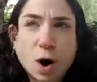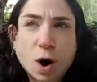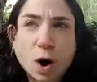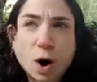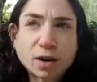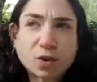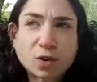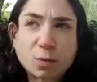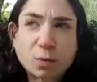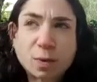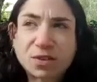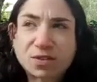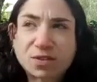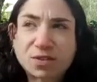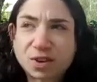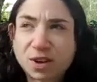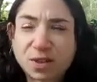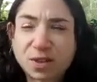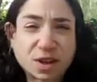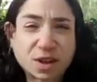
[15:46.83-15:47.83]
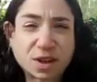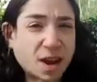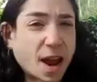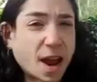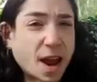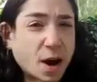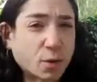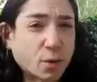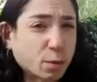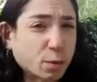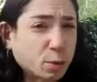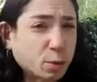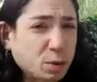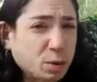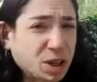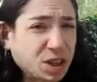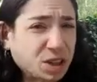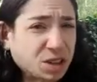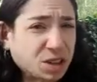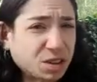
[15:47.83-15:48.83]
is based on the carob
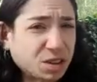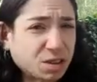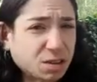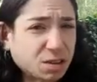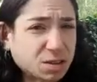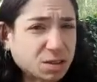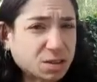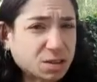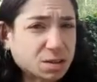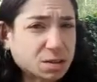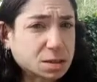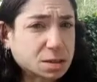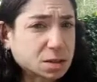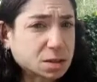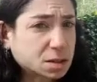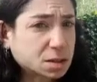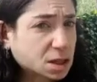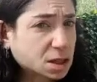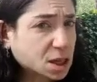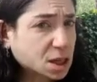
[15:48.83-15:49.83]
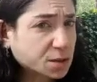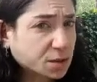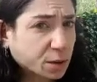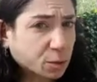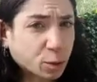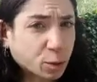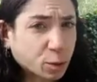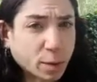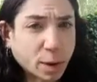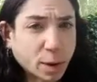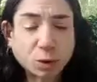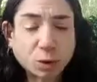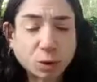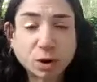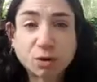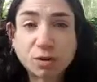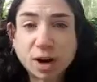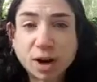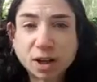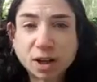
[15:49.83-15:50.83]
bean, if I'm remembering
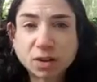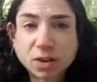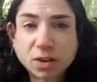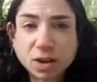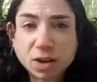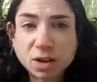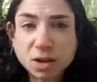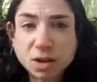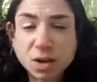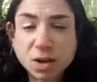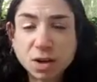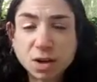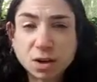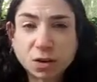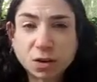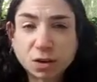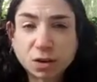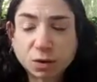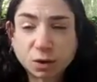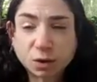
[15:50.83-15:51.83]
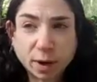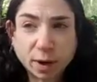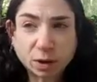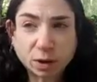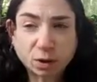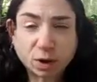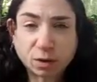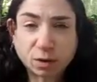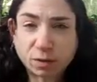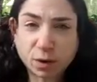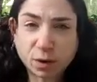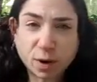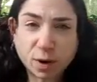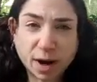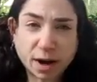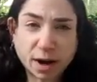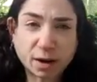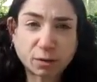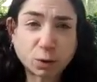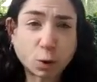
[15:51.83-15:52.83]
correctly. So it's better if you
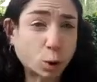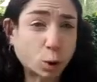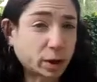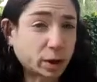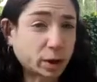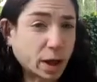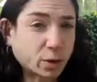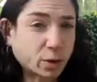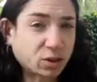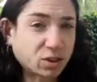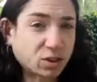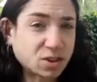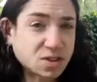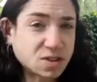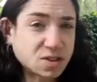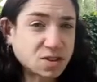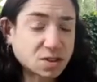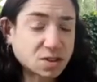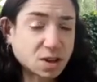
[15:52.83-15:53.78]
have corn allergies.